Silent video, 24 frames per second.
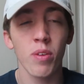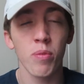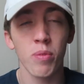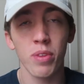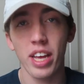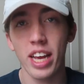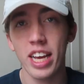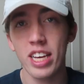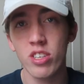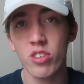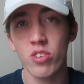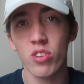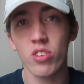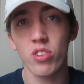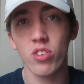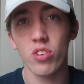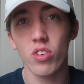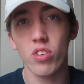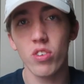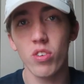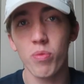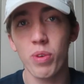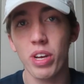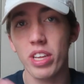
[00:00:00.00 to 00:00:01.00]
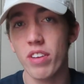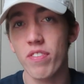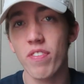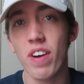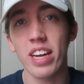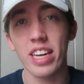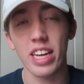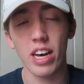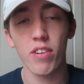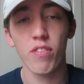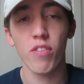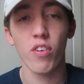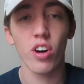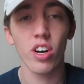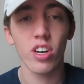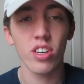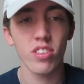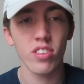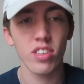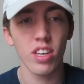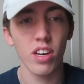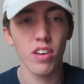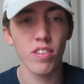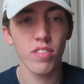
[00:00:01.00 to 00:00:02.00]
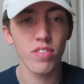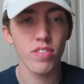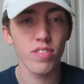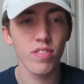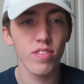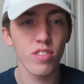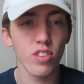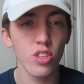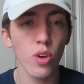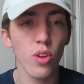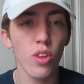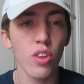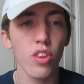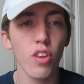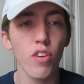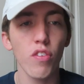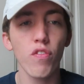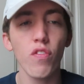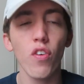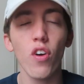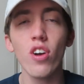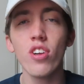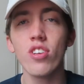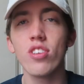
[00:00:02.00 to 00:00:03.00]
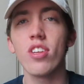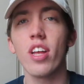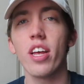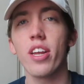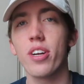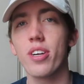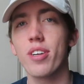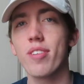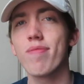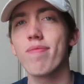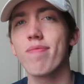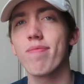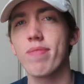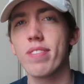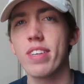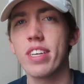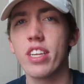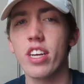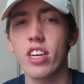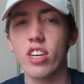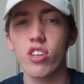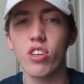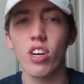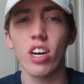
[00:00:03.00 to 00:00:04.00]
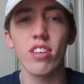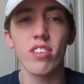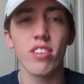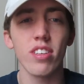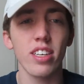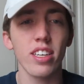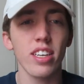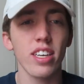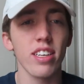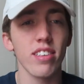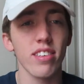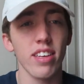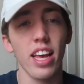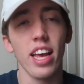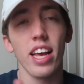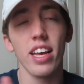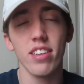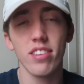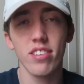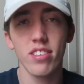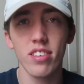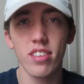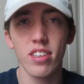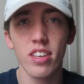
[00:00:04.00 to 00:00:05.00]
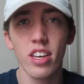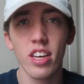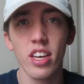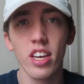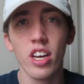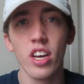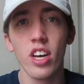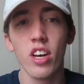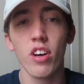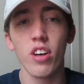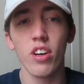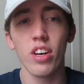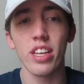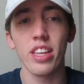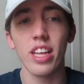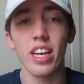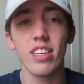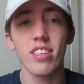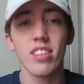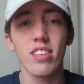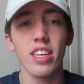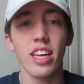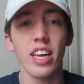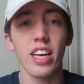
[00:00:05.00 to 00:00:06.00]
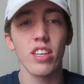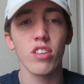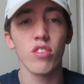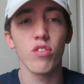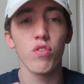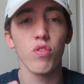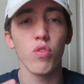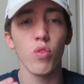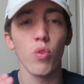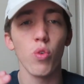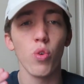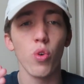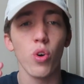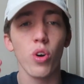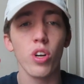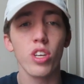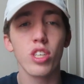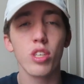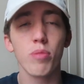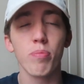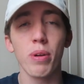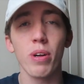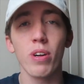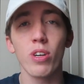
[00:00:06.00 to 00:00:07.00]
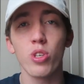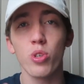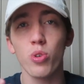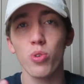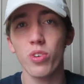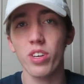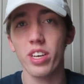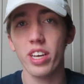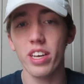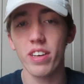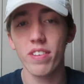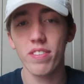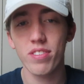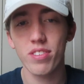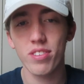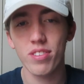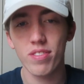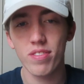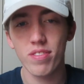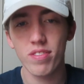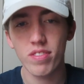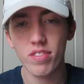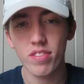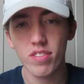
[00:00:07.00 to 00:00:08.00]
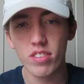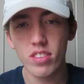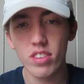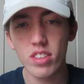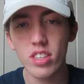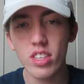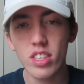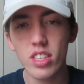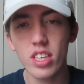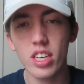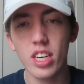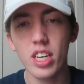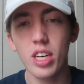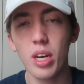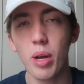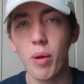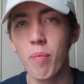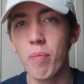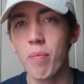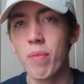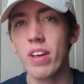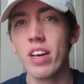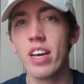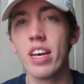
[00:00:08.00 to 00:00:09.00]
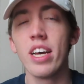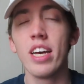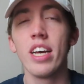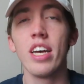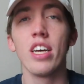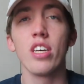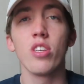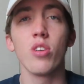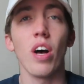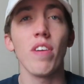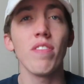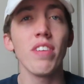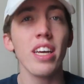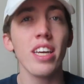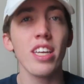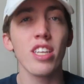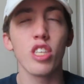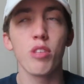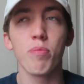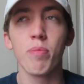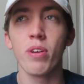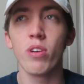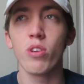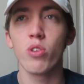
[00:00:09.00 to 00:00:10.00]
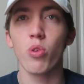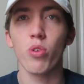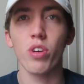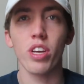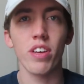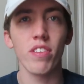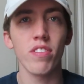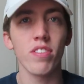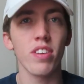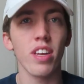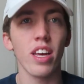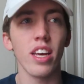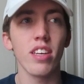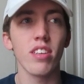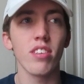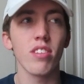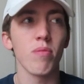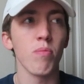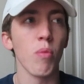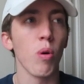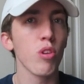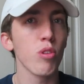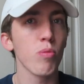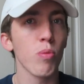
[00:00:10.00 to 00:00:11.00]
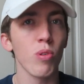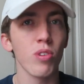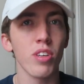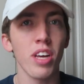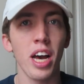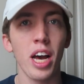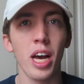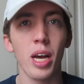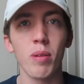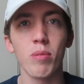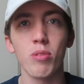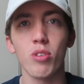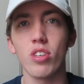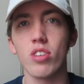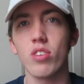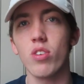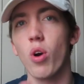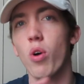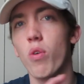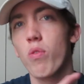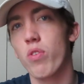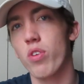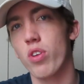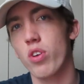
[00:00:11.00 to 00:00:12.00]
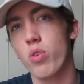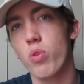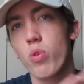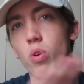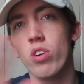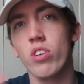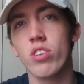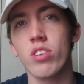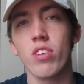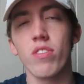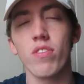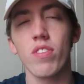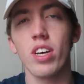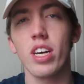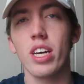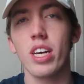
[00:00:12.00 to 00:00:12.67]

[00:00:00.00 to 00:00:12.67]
Well, the answer is we have to find out for ourselves. So the first letter in the acrostic is S, and that stands for spiritual gifts. So I've taken spiritual gifts tests multiple times just over the course of